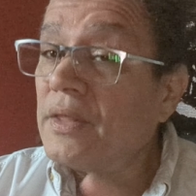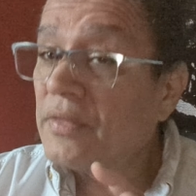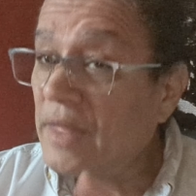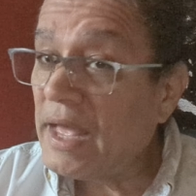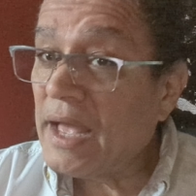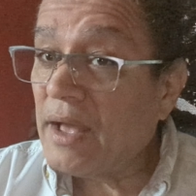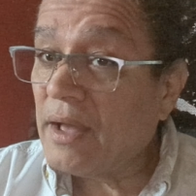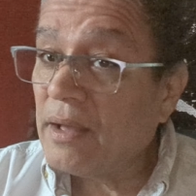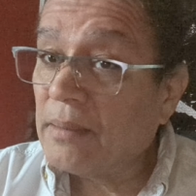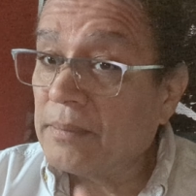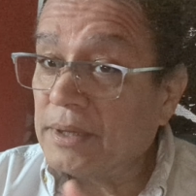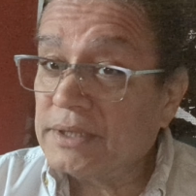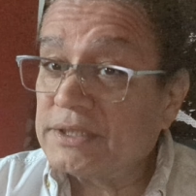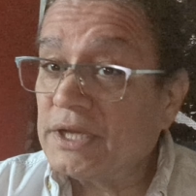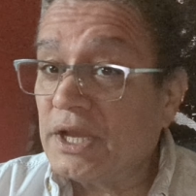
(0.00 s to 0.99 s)
Now, I'm
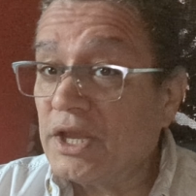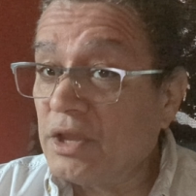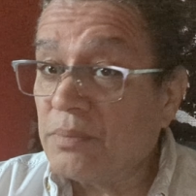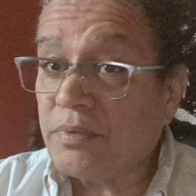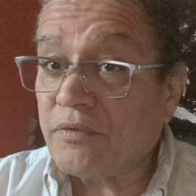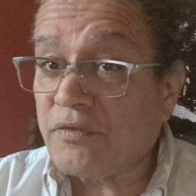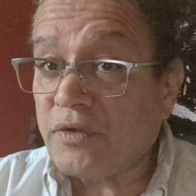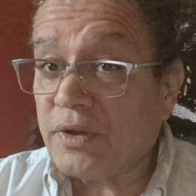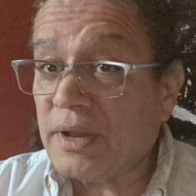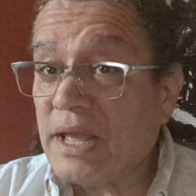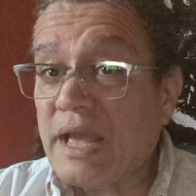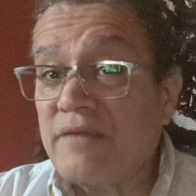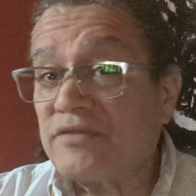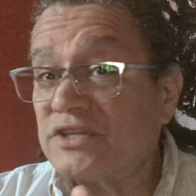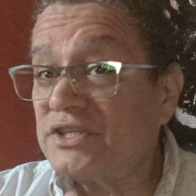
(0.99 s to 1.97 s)
going to tell you prefer to
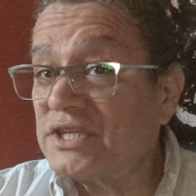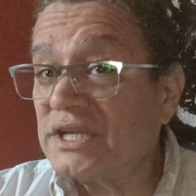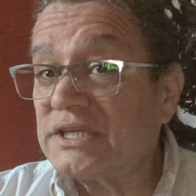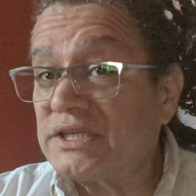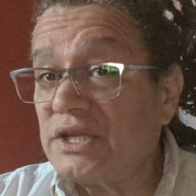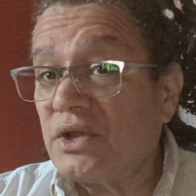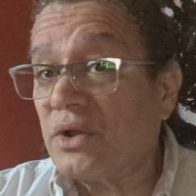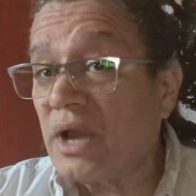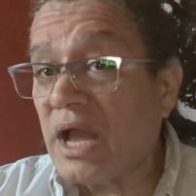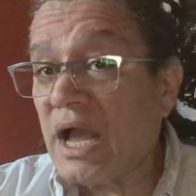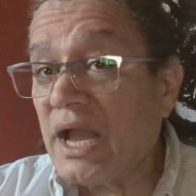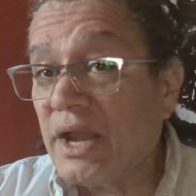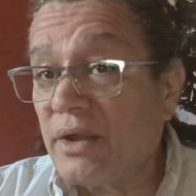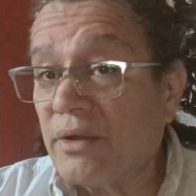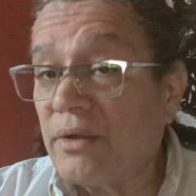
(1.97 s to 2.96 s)
have 60 or
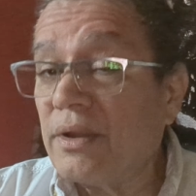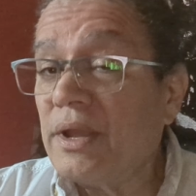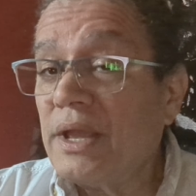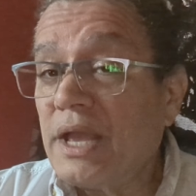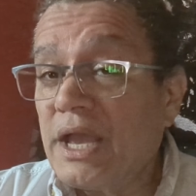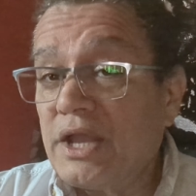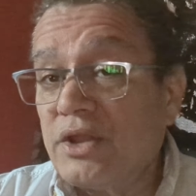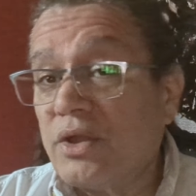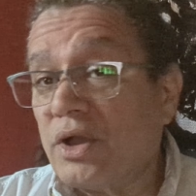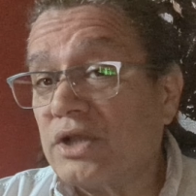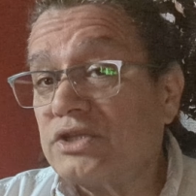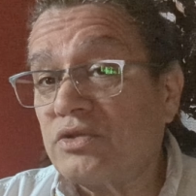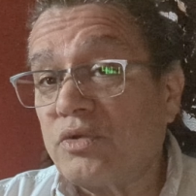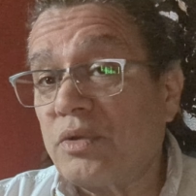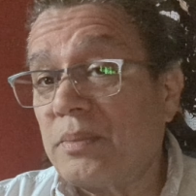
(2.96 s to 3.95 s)
higher, and you
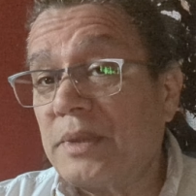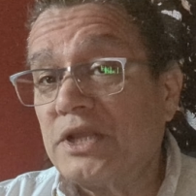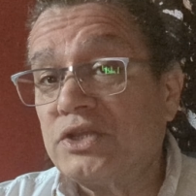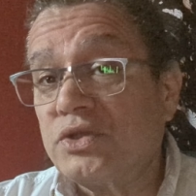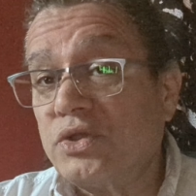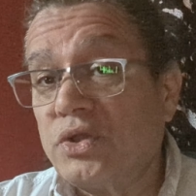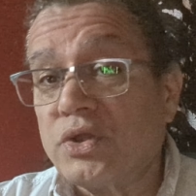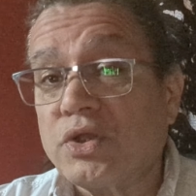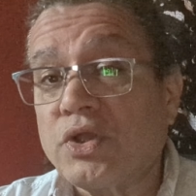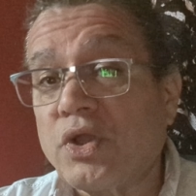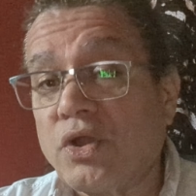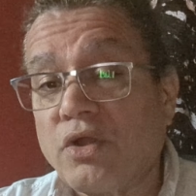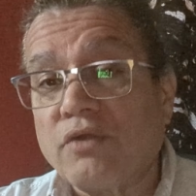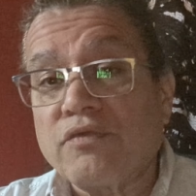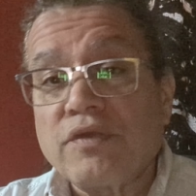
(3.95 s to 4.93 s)
also want to make sure your
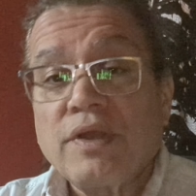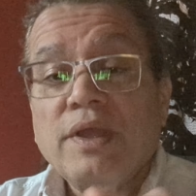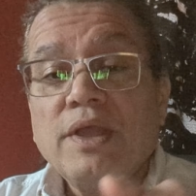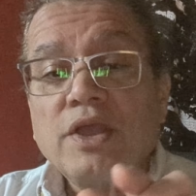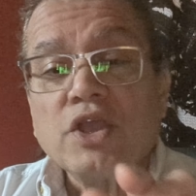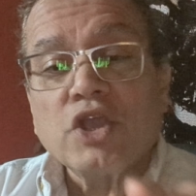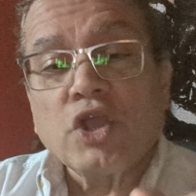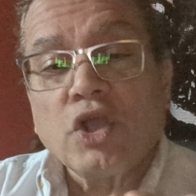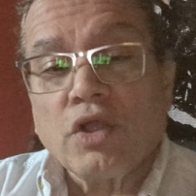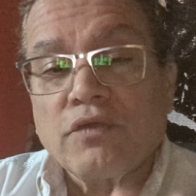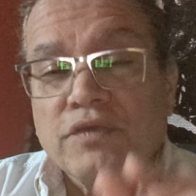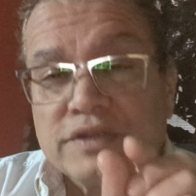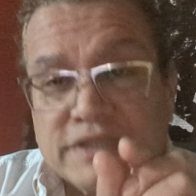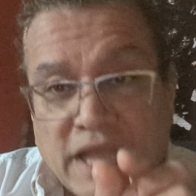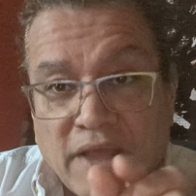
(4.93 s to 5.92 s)
kerf. Kerf
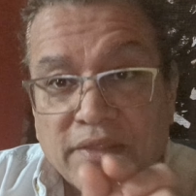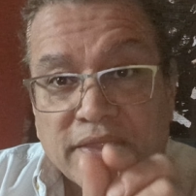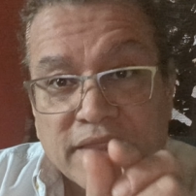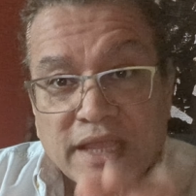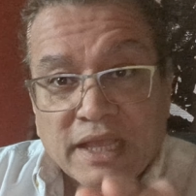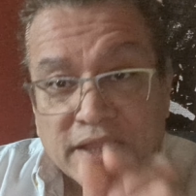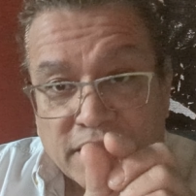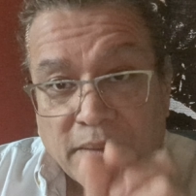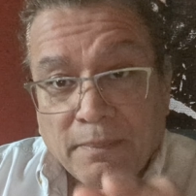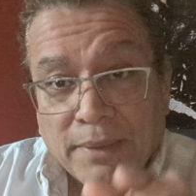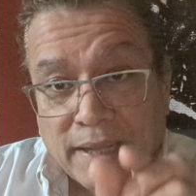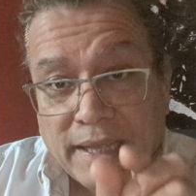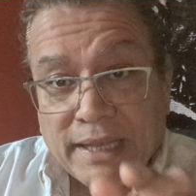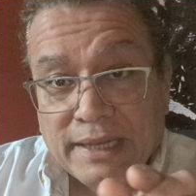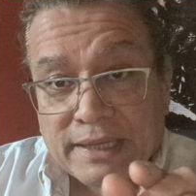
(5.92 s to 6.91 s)
is how thick the
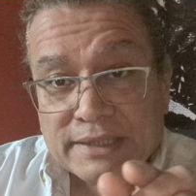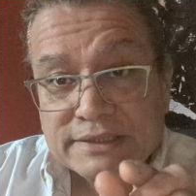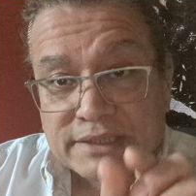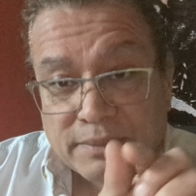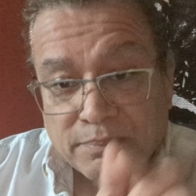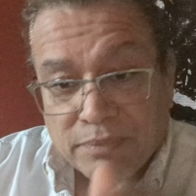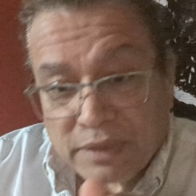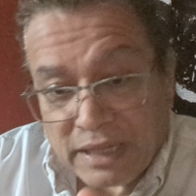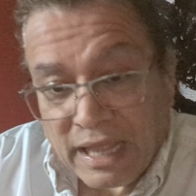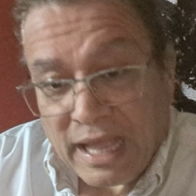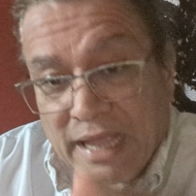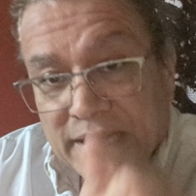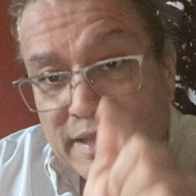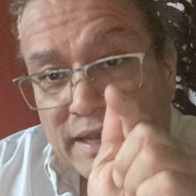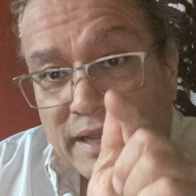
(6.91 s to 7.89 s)
blade is. The
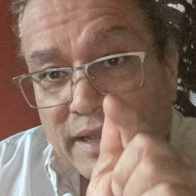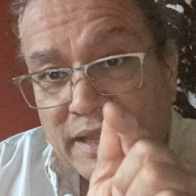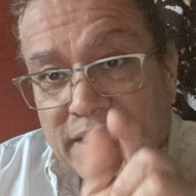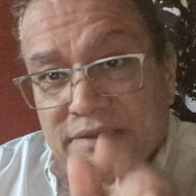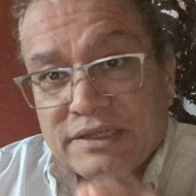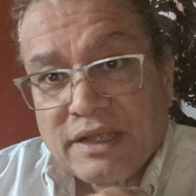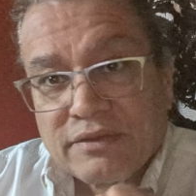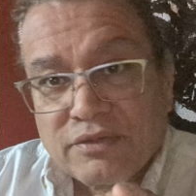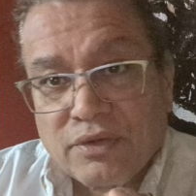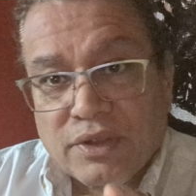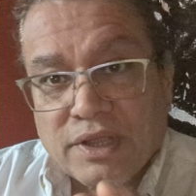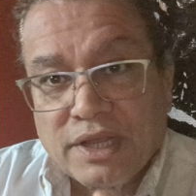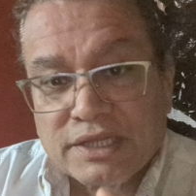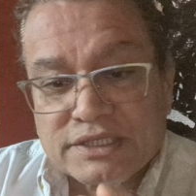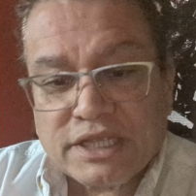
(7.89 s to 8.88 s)
line that it leaves after it
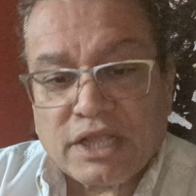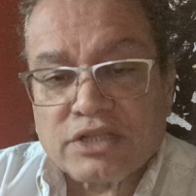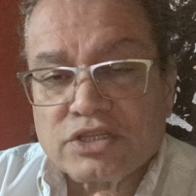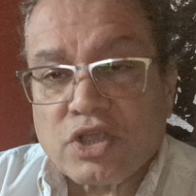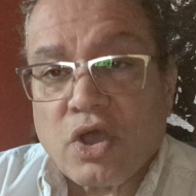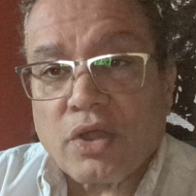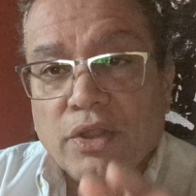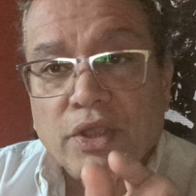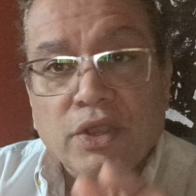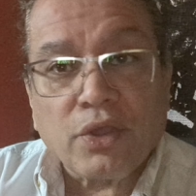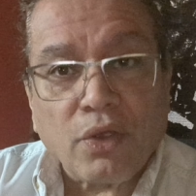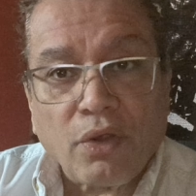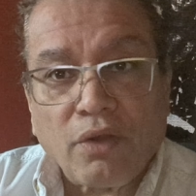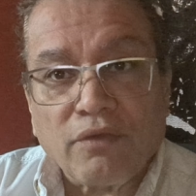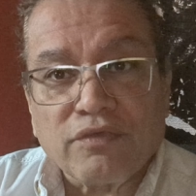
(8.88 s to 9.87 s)
cuts, that's called a
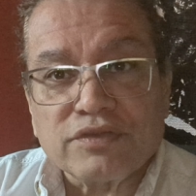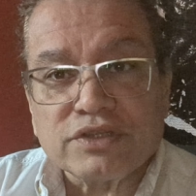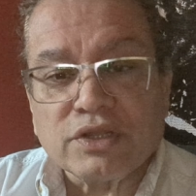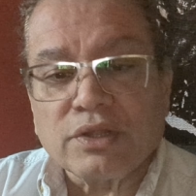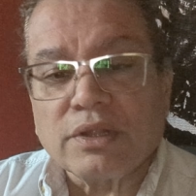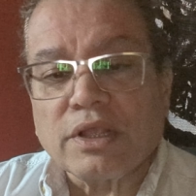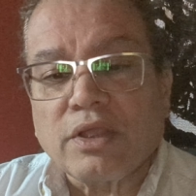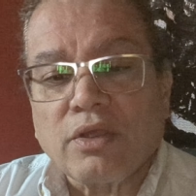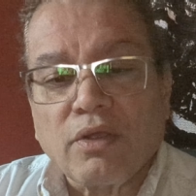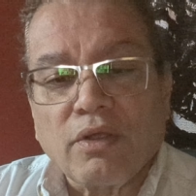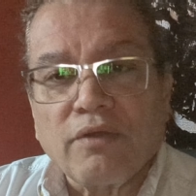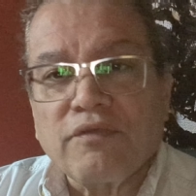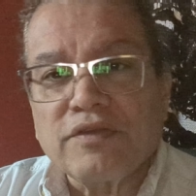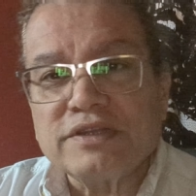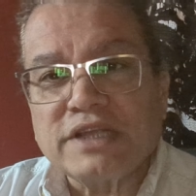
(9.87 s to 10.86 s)
kerf. So the
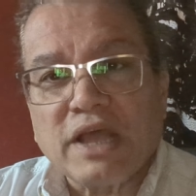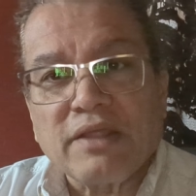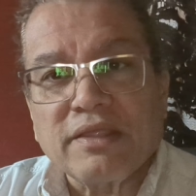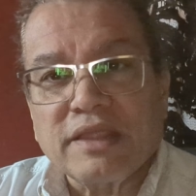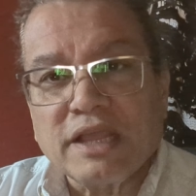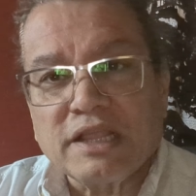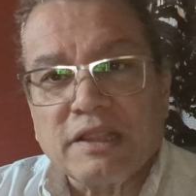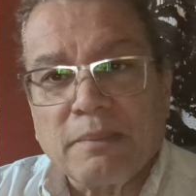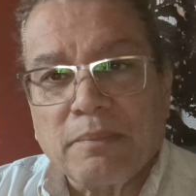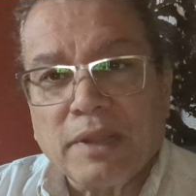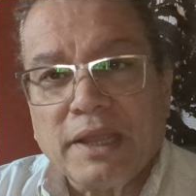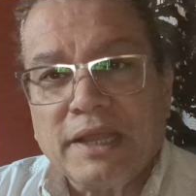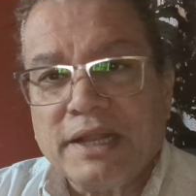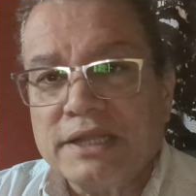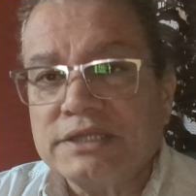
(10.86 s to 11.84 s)
kerf is how thick the
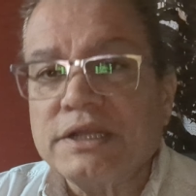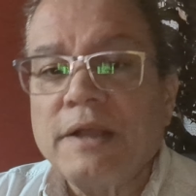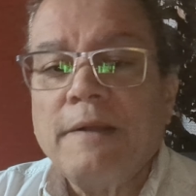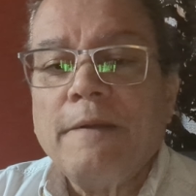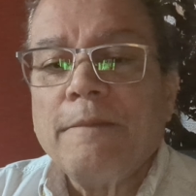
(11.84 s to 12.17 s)
blade is.